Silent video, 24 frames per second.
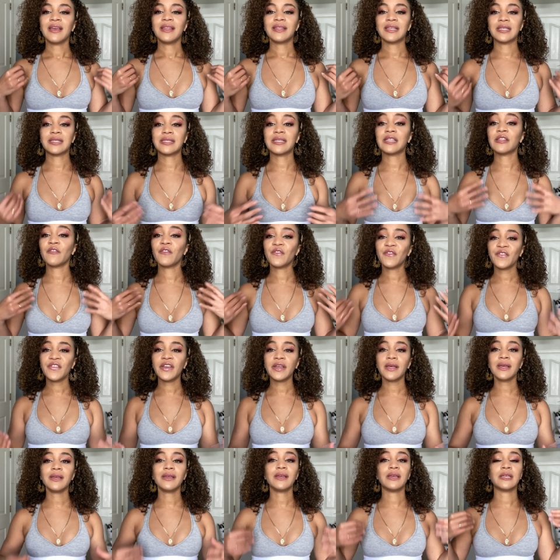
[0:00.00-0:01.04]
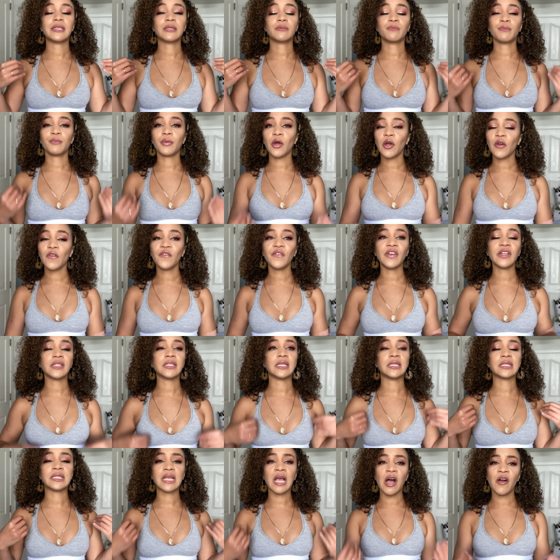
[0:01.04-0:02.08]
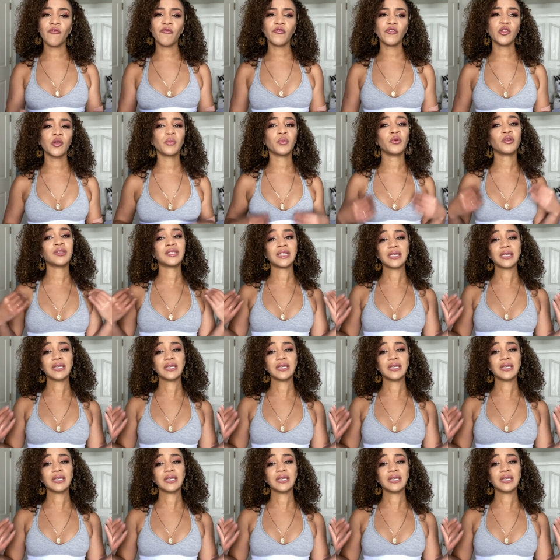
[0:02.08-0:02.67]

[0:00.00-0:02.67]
They say the fit is perfect, it's comfortable,